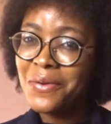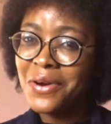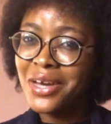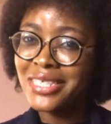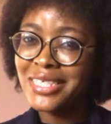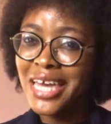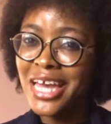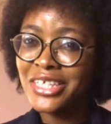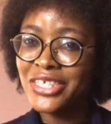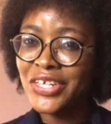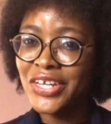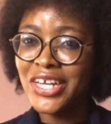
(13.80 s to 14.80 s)
Stay
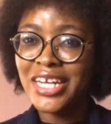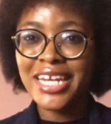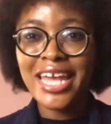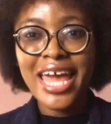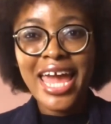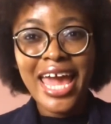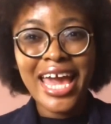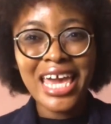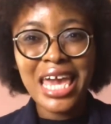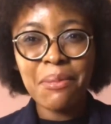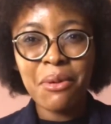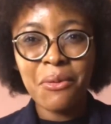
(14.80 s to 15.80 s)
tuned and
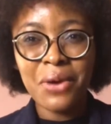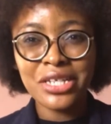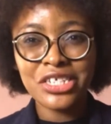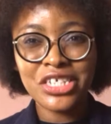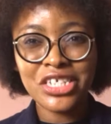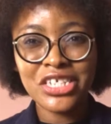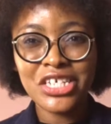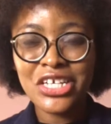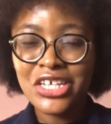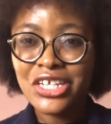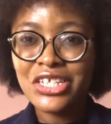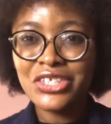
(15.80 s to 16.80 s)
keep on watching
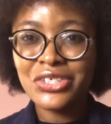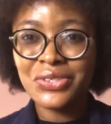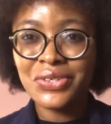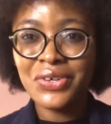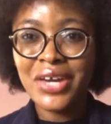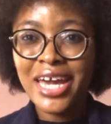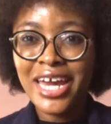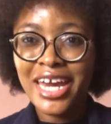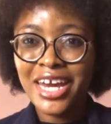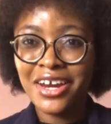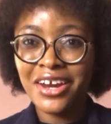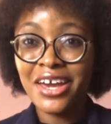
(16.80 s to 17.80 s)
to
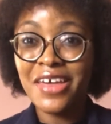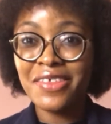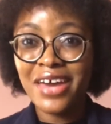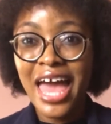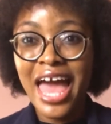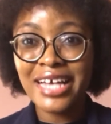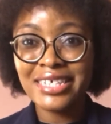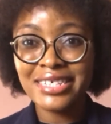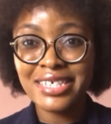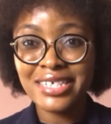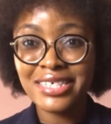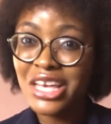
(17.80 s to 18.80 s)
hear the
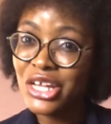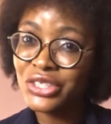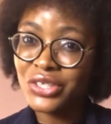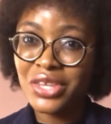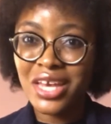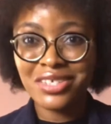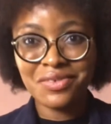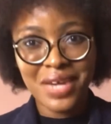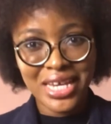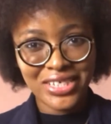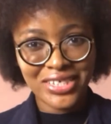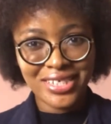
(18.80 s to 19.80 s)
answers to these
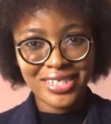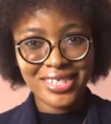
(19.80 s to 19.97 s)
questions.